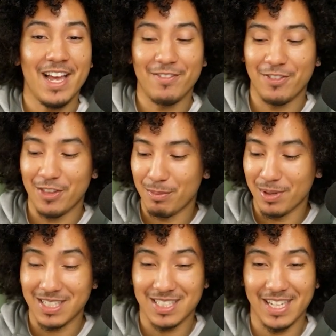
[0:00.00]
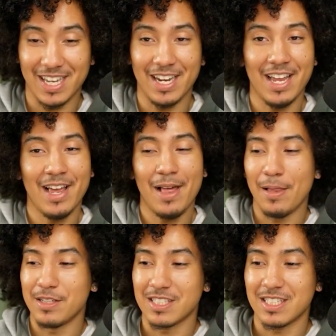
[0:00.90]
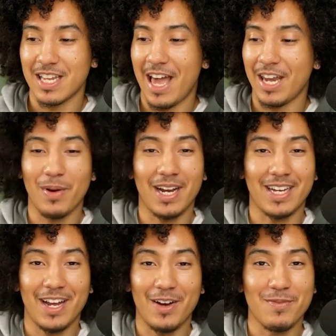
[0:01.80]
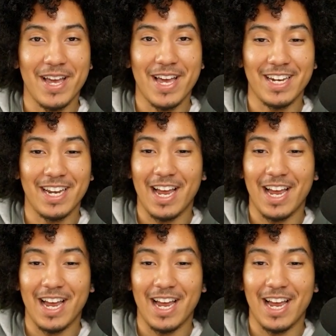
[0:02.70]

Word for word: for the books and just any way I could help, man.